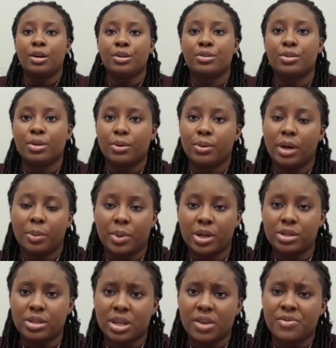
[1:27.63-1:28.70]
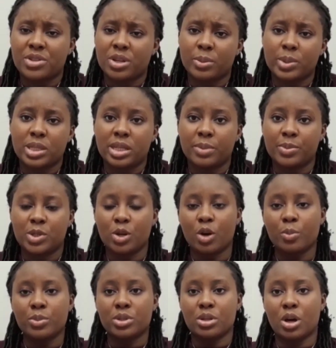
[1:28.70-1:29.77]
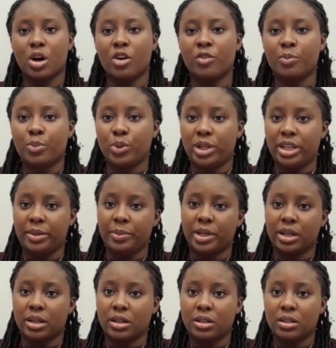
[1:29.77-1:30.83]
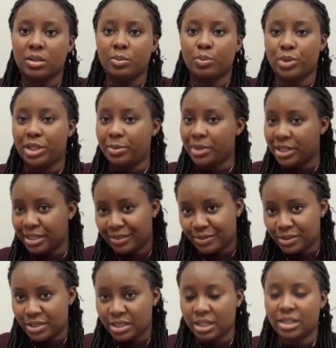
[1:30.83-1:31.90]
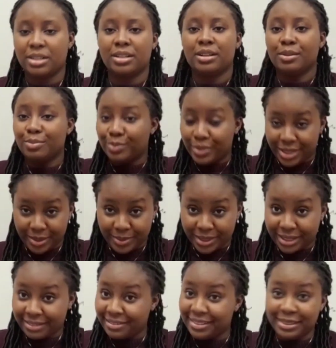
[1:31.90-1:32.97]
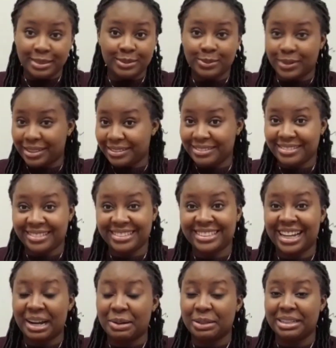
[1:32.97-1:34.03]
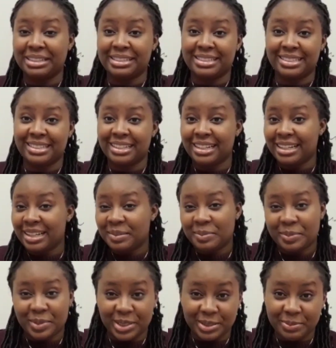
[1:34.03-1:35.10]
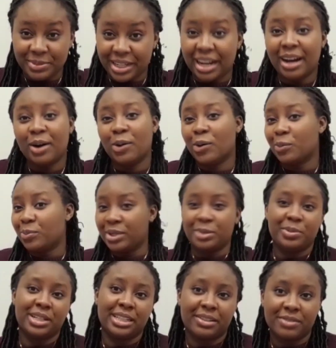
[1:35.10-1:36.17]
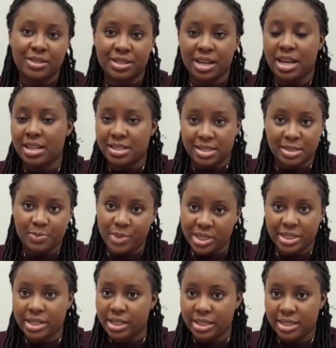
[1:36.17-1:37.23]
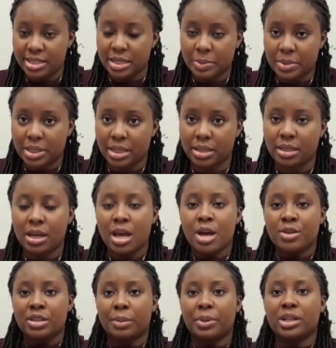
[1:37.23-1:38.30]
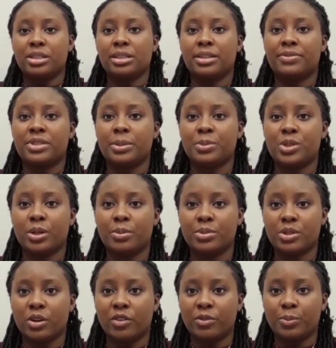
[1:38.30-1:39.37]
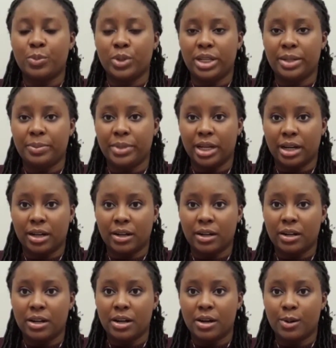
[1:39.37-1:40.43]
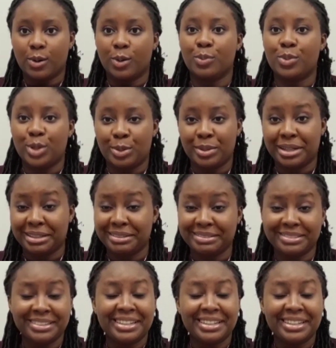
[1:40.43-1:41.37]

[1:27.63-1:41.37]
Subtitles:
So I'm going to give some symptoms of bulimia nervosa. Bulimia, anyone, is I call it bulimia or bulimia nervosa, is basically the same thing. So I'm going to give symptoms of bulimia or bulimia.